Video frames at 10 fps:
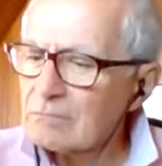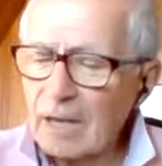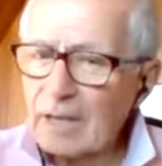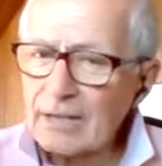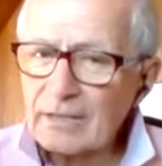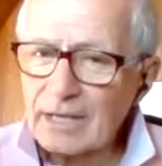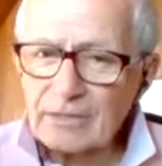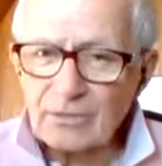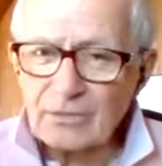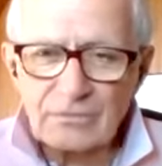I
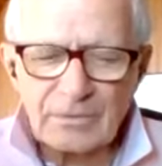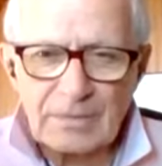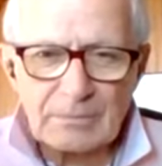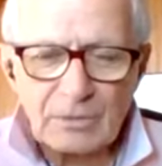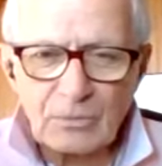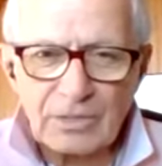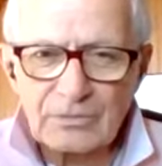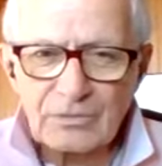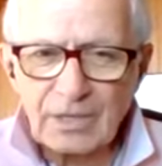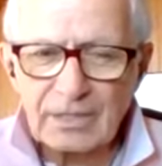don't remember what you're
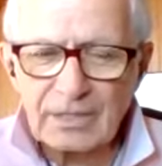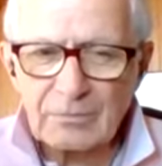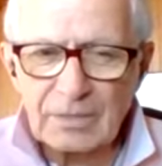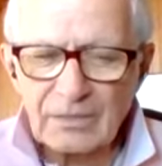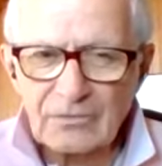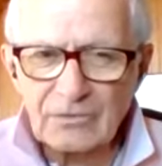talking about.